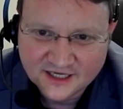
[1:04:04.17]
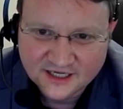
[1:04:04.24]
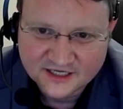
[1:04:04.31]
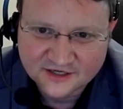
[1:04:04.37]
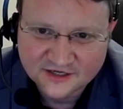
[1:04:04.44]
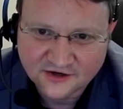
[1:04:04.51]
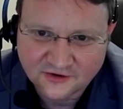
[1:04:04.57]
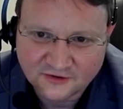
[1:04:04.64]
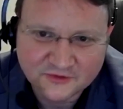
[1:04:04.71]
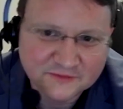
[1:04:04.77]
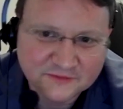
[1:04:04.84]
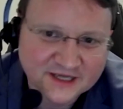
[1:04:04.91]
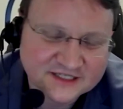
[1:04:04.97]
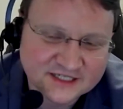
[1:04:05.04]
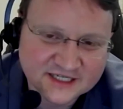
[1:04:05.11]
You know, we
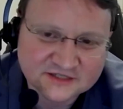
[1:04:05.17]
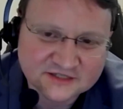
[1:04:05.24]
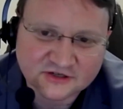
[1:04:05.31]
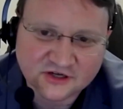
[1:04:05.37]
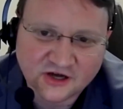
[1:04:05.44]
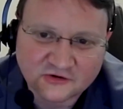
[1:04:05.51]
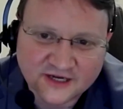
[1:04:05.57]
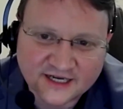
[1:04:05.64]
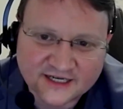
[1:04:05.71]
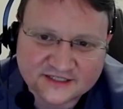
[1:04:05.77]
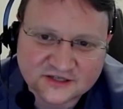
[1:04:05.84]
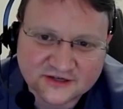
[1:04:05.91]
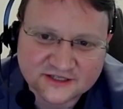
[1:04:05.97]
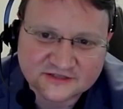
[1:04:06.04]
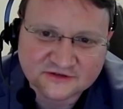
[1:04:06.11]
mentioned Israel already,
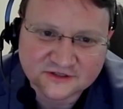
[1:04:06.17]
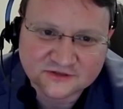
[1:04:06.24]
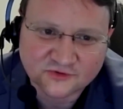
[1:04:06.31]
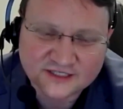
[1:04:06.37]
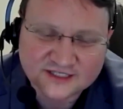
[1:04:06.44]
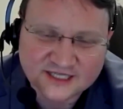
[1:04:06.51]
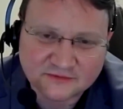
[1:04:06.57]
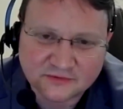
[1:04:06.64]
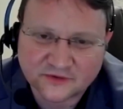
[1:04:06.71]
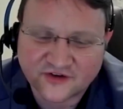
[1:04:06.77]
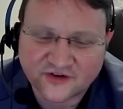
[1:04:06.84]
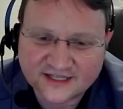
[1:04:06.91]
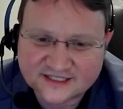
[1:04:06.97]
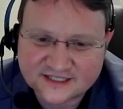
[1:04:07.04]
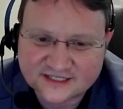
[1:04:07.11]
so Israel is one example, but
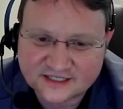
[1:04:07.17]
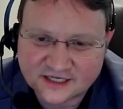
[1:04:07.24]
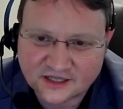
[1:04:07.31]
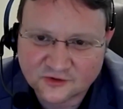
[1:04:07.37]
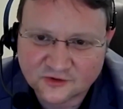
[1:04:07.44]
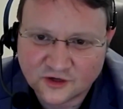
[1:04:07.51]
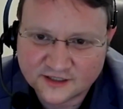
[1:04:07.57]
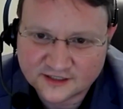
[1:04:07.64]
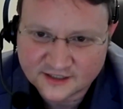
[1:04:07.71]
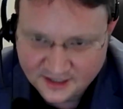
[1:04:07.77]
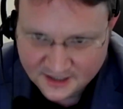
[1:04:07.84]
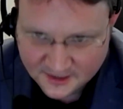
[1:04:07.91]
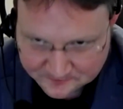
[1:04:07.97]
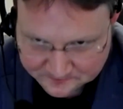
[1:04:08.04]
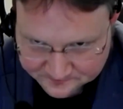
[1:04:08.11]
France is another one.
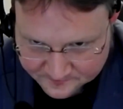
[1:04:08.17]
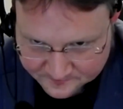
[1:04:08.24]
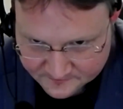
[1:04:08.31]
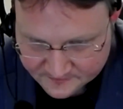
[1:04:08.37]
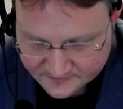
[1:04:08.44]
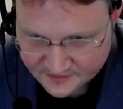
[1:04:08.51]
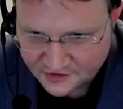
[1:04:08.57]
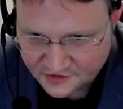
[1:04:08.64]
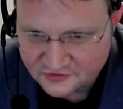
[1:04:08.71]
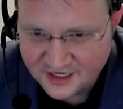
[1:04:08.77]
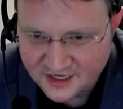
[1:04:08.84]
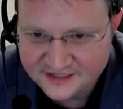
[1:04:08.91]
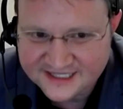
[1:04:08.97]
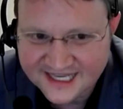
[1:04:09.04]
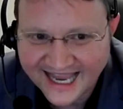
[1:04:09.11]

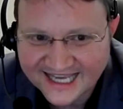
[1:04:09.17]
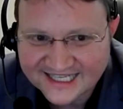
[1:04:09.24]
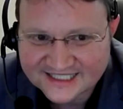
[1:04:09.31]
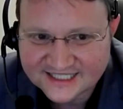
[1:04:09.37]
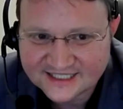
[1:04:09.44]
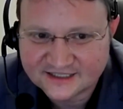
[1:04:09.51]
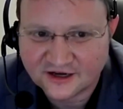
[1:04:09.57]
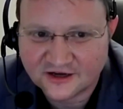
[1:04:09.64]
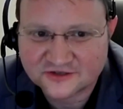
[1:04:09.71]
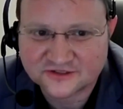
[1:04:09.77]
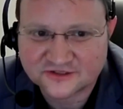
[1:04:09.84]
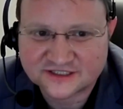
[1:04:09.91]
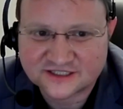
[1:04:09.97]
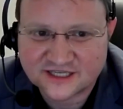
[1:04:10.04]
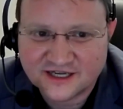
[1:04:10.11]
Throughout the
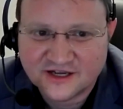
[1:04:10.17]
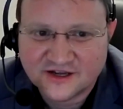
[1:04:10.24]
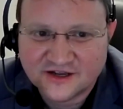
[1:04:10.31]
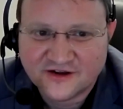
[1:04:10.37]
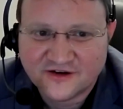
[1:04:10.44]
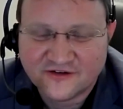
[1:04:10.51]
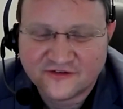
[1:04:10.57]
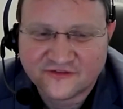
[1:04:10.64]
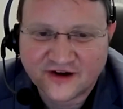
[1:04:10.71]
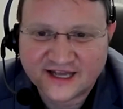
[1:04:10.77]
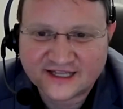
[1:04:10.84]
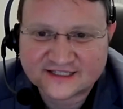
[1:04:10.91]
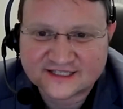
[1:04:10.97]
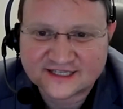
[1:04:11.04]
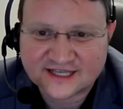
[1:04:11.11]
1800s,
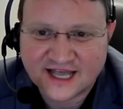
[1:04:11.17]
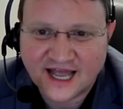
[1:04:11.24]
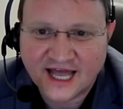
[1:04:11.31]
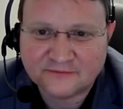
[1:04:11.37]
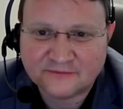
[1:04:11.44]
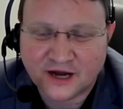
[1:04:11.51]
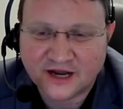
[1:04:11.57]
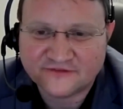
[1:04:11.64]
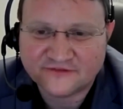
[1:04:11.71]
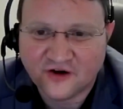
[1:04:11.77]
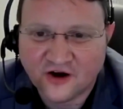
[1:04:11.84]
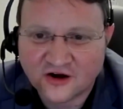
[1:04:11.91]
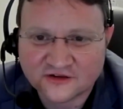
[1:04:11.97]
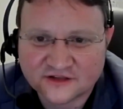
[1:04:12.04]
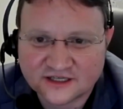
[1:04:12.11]
France had by
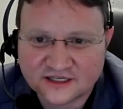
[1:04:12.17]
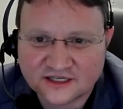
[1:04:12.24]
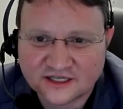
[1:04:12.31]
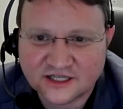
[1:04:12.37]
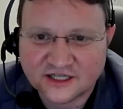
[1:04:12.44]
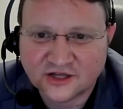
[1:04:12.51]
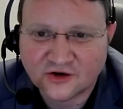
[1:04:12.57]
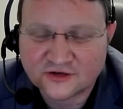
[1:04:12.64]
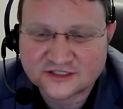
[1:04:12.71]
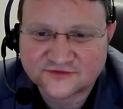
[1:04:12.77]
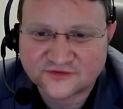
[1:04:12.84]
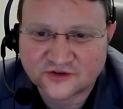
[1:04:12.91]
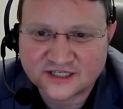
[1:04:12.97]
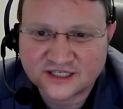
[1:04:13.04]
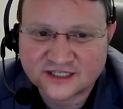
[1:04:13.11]
far the lowest
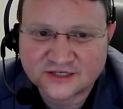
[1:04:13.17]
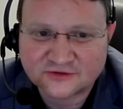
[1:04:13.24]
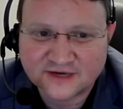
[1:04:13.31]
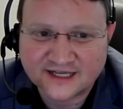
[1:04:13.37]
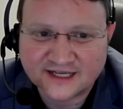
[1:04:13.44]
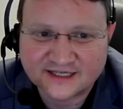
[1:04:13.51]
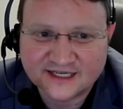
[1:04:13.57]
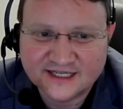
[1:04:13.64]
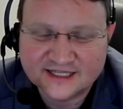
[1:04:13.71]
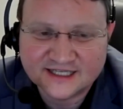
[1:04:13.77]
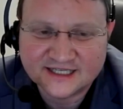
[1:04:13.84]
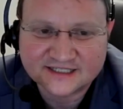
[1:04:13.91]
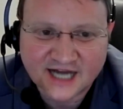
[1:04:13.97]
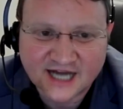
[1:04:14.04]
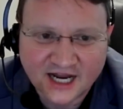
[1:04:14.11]
fertility rate in the
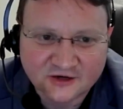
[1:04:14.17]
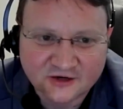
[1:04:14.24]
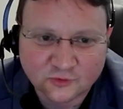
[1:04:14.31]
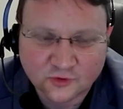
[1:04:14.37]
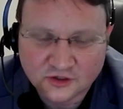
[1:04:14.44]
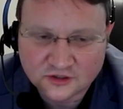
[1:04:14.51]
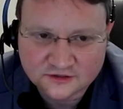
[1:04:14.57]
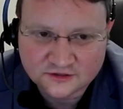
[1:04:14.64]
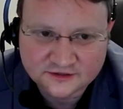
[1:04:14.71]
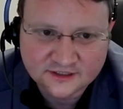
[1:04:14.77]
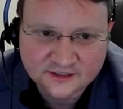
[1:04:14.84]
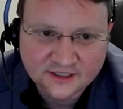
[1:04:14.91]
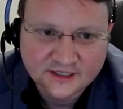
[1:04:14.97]
entire world.